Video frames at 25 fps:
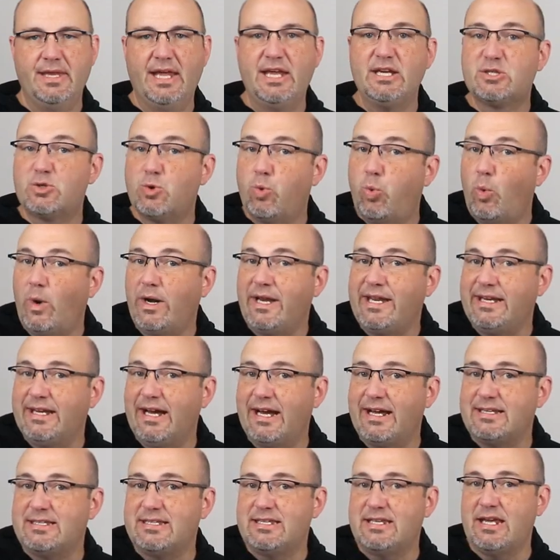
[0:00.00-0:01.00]
In
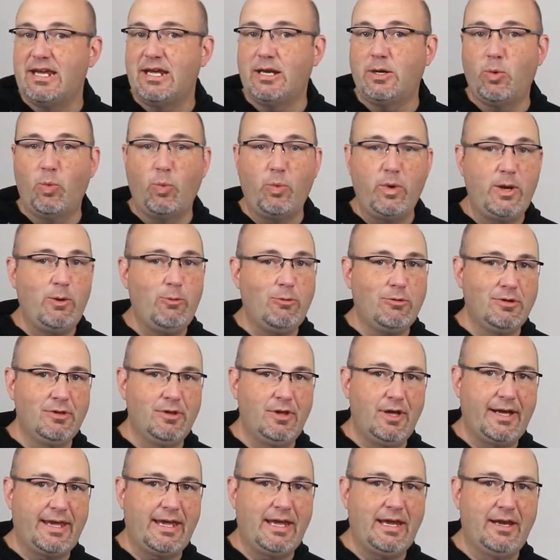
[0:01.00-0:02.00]
2019, we were
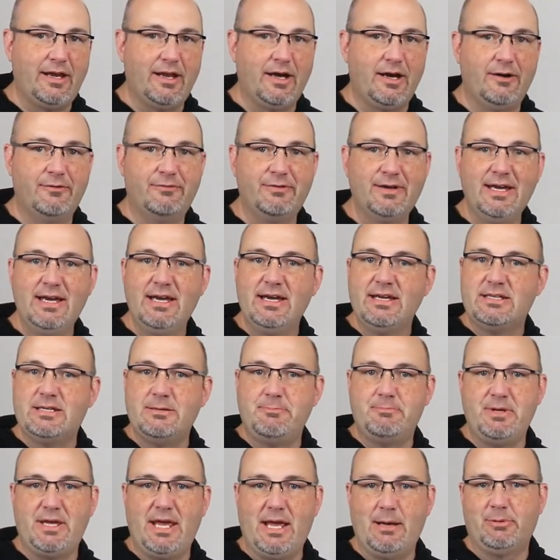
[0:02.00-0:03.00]
lucky enough
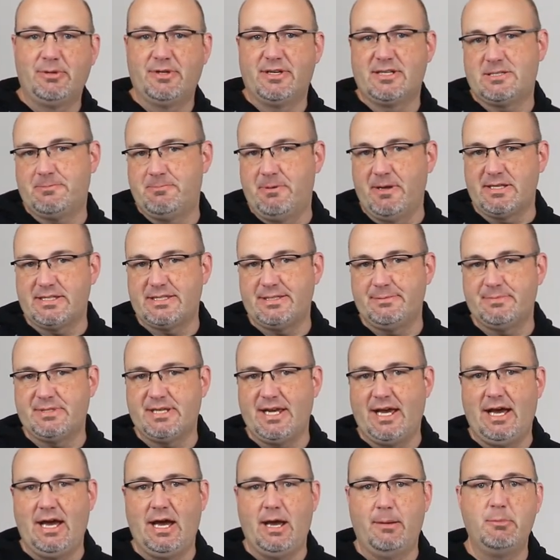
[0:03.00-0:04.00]
to be able to spend some
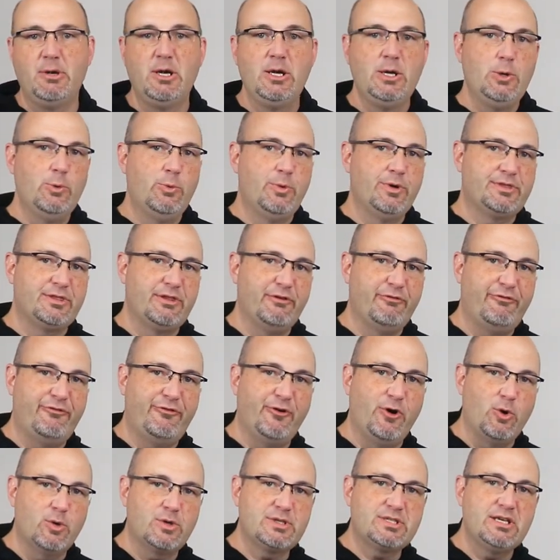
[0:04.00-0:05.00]
time with the
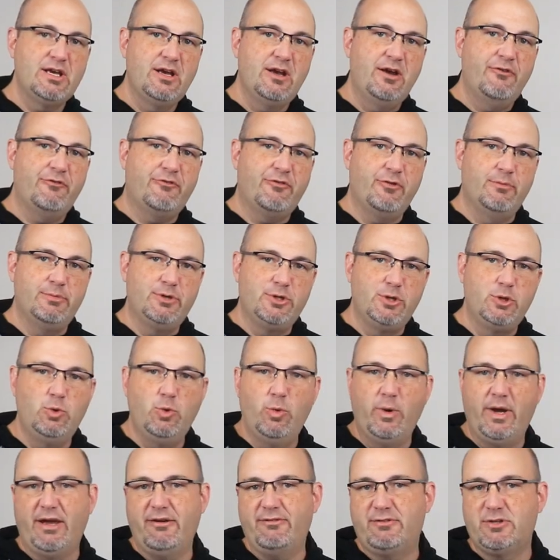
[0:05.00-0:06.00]
folks from
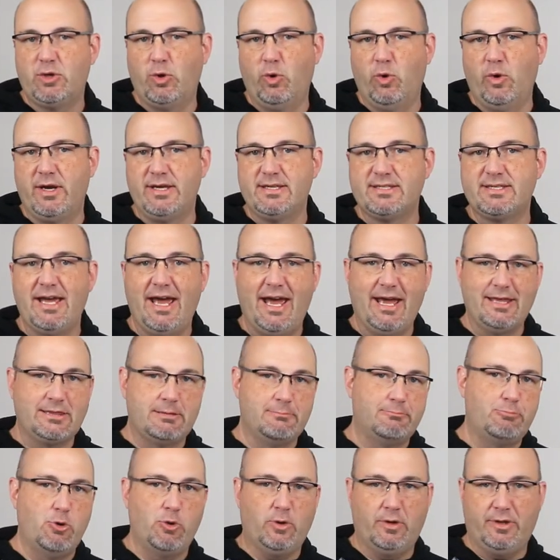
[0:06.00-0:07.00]
New Wave Toys at
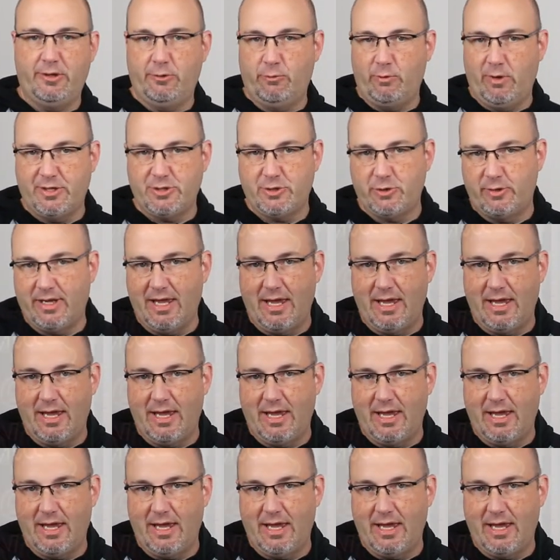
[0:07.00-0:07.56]
the Portland Retro